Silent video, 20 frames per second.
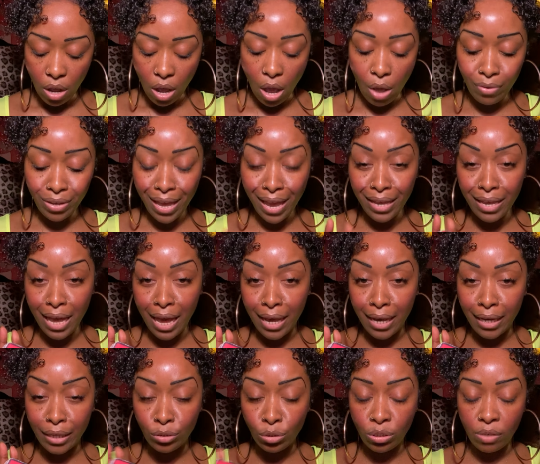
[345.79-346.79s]
Okay, yeah,
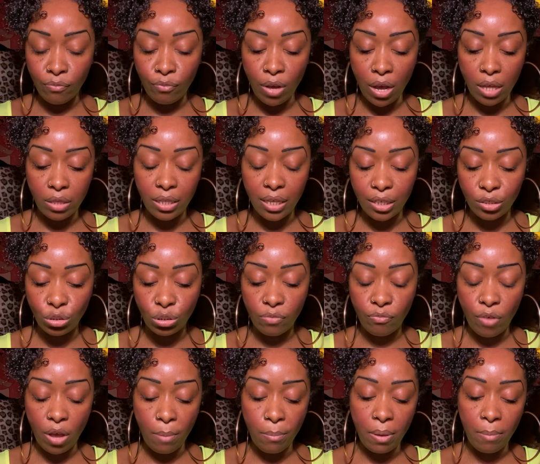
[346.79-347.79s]
introvert, the
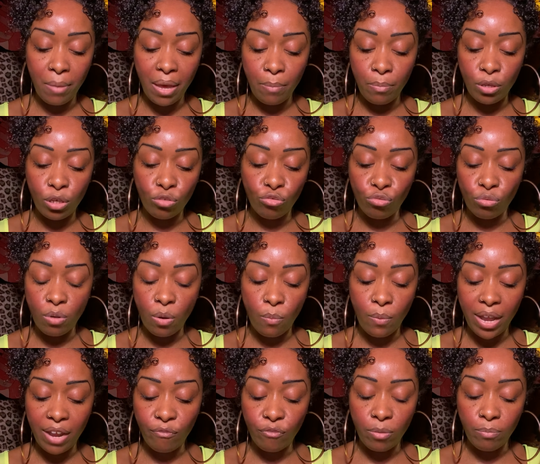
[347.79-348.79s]
introvert, but maybe you drew
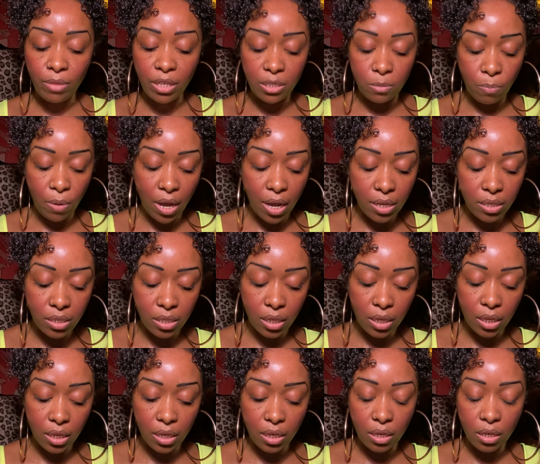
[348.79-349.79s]
away from this
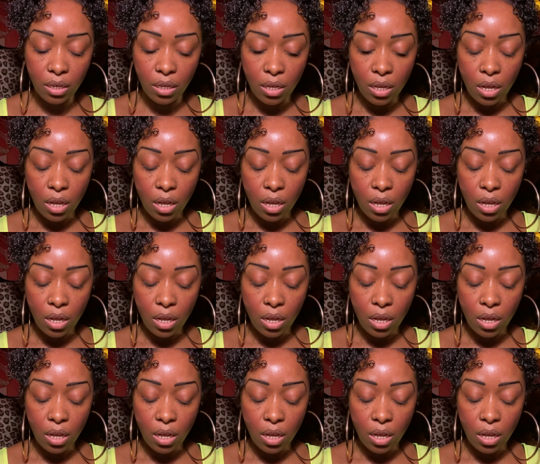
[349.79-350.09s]
person.